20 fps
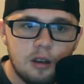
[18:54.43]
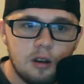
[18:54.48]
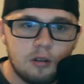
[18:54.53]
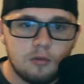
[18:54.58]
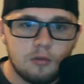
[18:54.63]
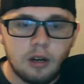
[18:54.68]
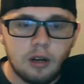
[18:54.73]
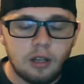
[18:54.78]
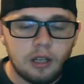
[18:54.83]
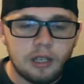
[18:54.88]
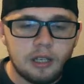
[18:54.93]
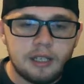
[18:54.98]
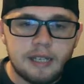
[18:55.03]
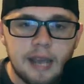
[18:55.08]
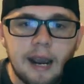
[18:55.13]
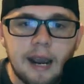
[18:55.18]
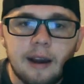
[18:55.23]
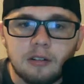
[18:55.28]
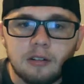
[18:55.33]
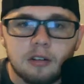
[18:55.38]
really
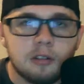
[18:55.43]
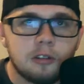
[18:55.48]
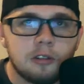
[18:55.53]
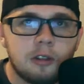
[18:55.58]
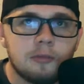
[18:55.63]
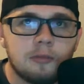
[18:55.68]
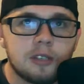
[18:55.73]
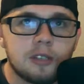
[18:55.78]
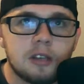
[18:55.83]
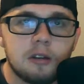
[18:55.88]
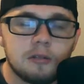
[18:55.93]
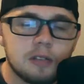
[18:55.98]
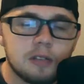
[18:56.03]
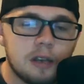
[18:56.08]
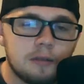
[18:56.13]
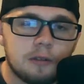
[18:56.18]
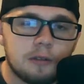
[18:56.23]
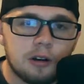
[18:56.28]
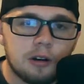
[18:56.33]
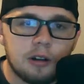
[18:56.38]
down on themselves
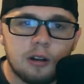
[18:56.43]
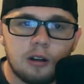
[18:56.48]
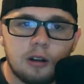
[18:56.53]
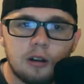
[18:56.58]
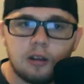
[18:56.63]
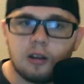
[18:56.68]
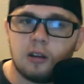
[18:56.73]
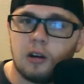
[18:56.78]
after